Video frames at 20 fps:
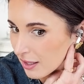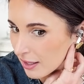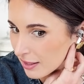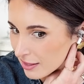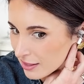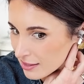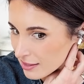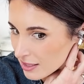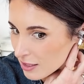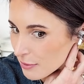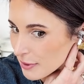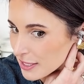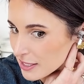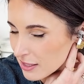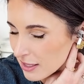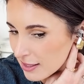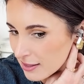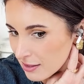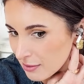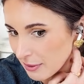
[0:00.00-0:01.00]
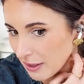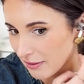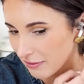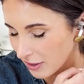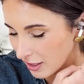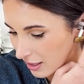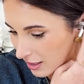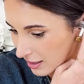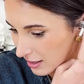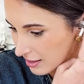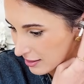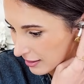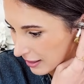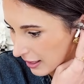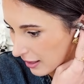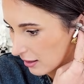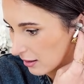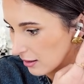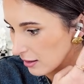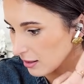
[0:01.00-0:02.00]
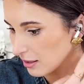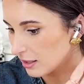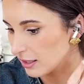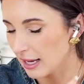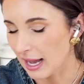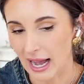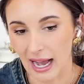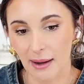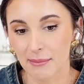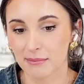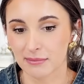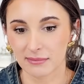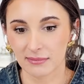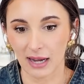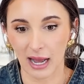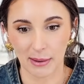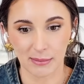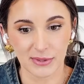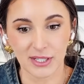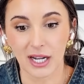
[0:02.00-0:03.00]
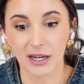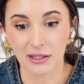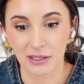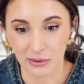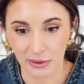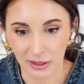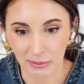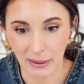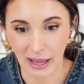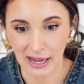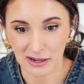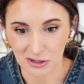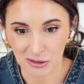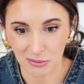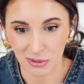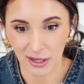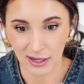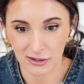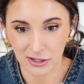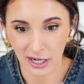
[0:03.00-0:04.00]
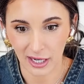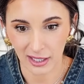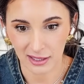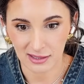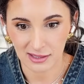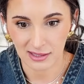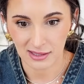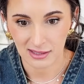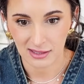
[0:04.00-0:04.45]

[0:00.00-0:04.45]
Like, this is a business, whatever. And he's like, yeah, I'm done doing passion projects.